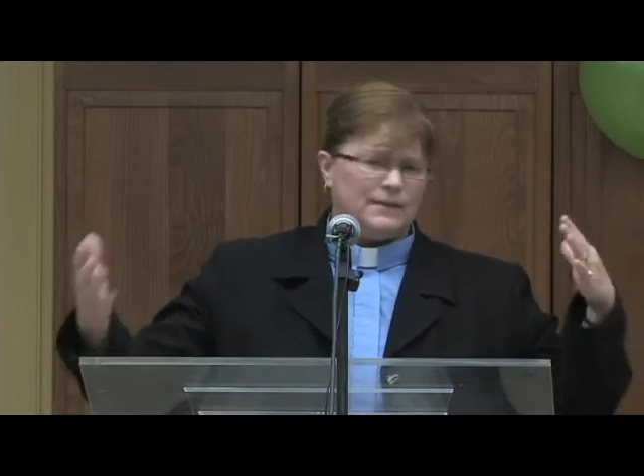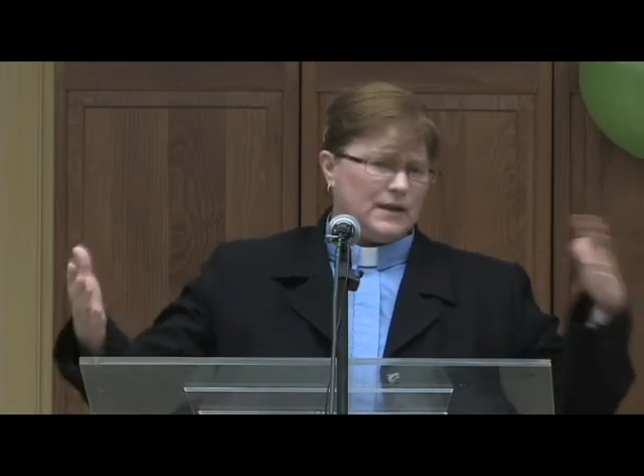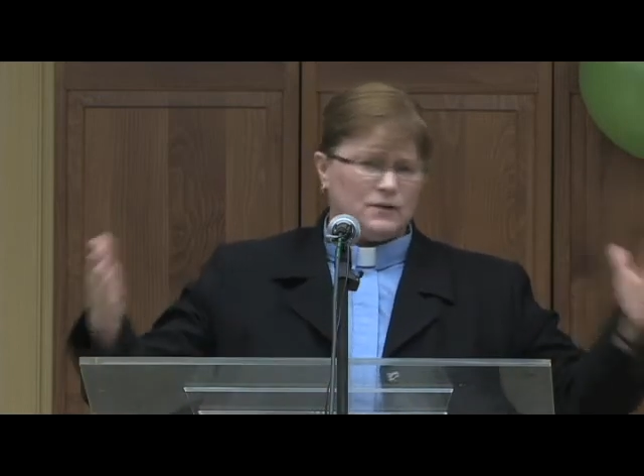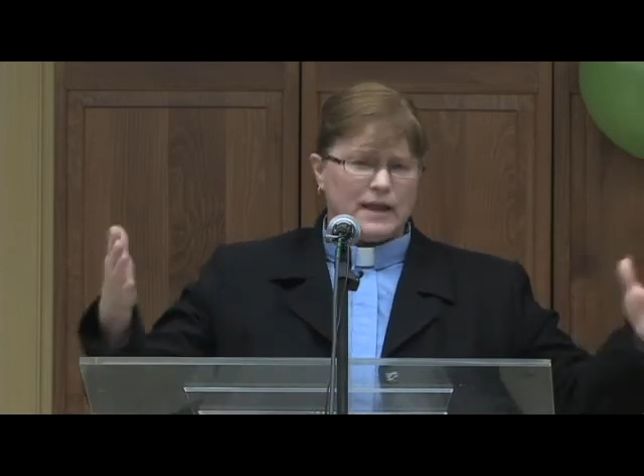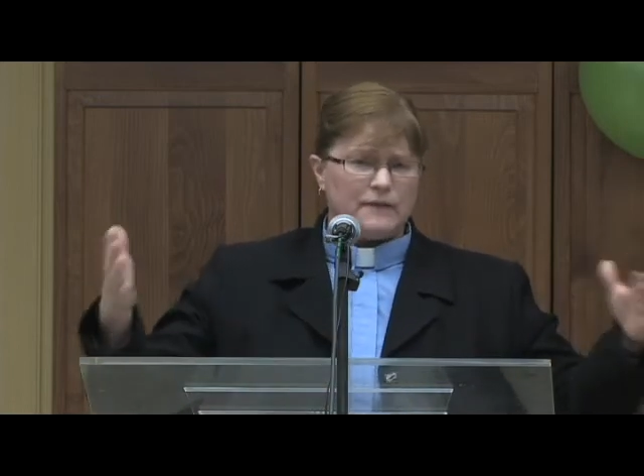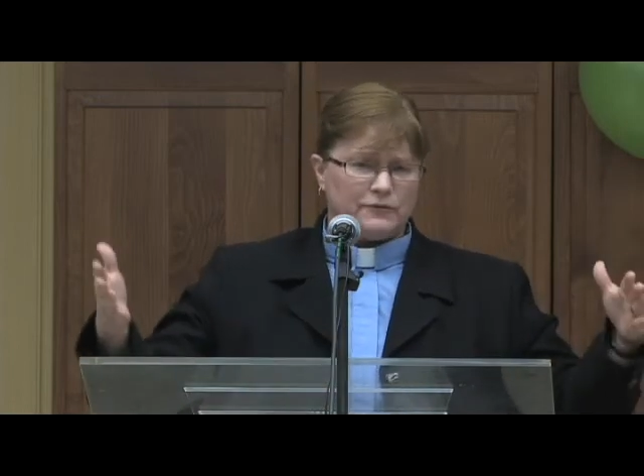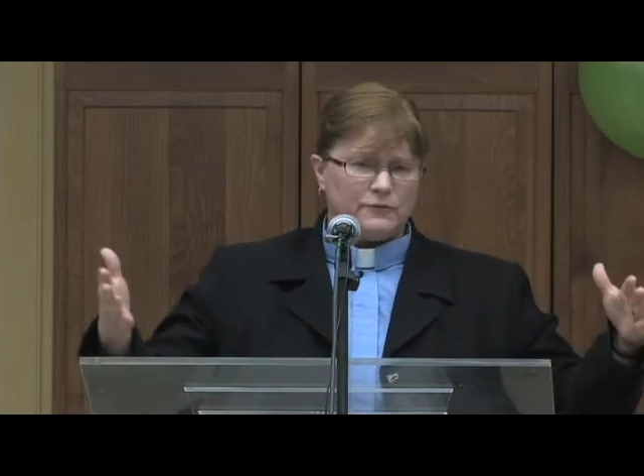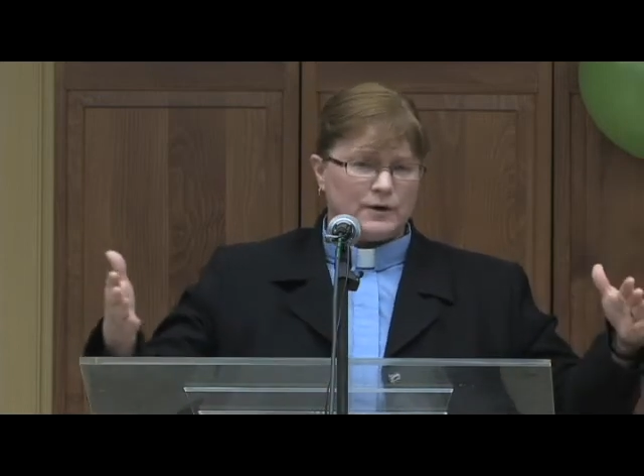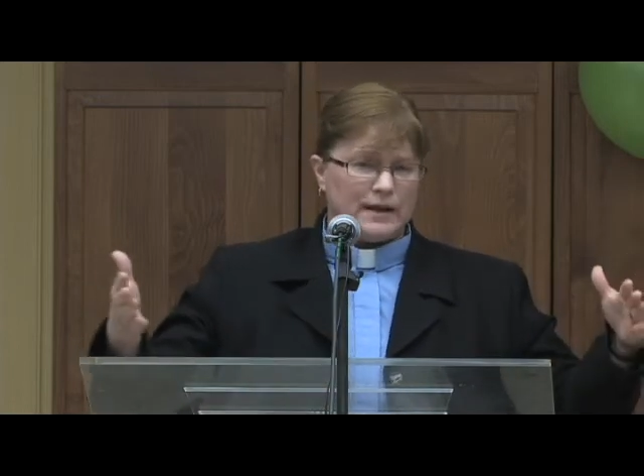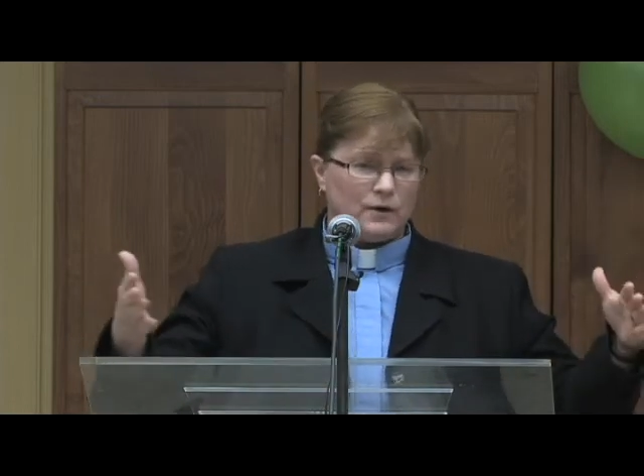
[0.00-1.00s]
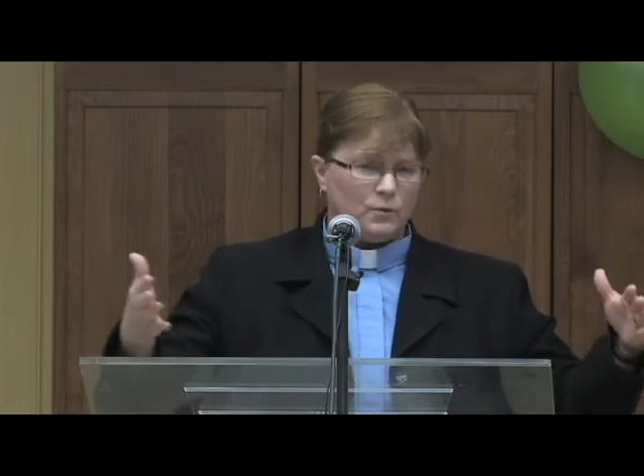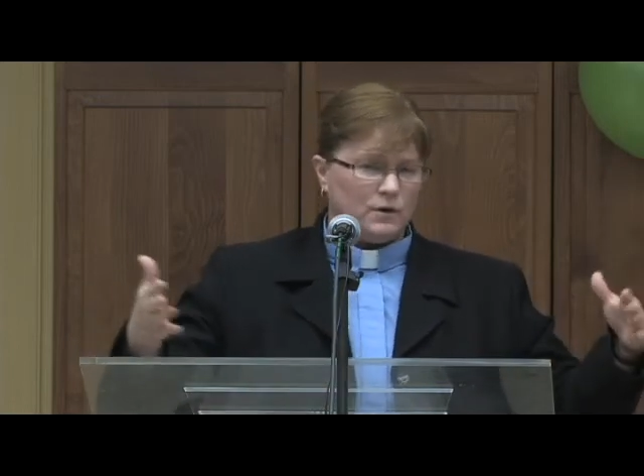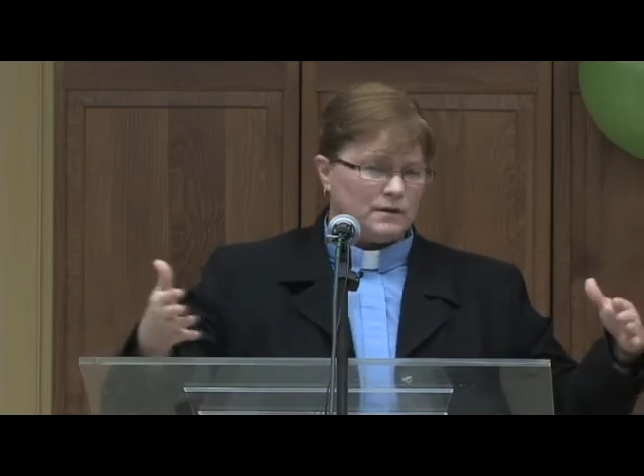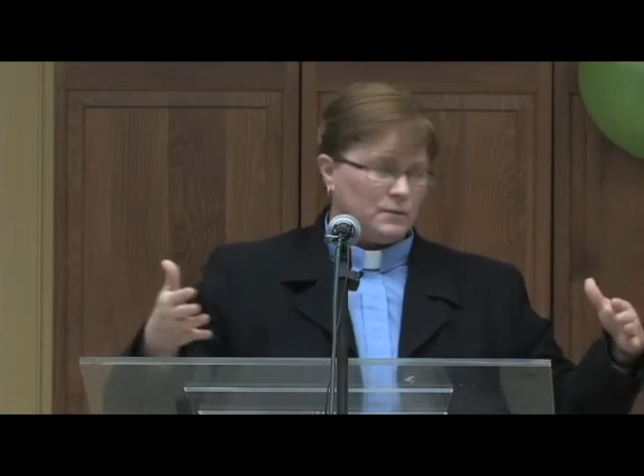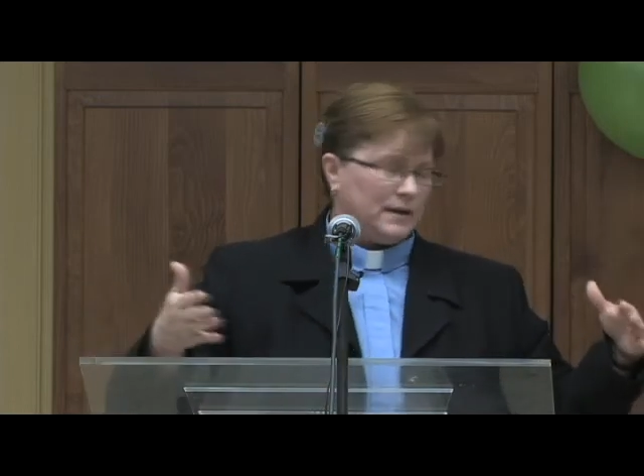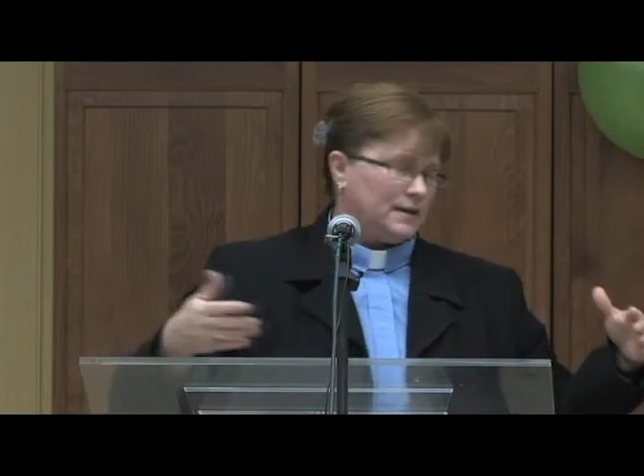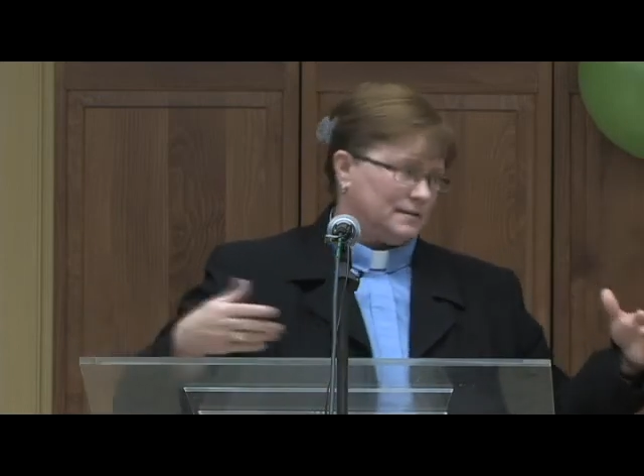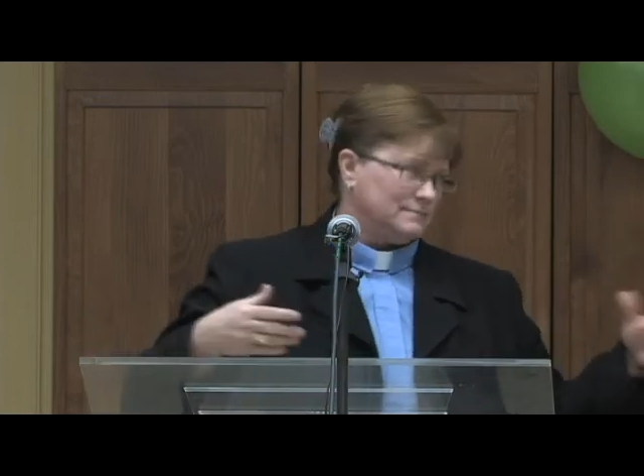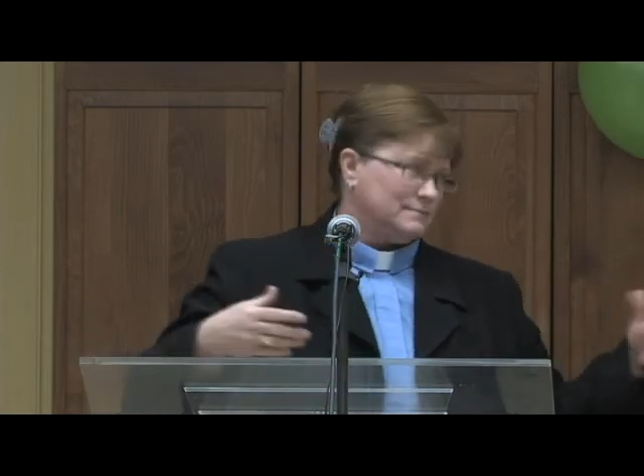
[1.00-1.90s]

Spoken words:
they don't have a 40-hour work week,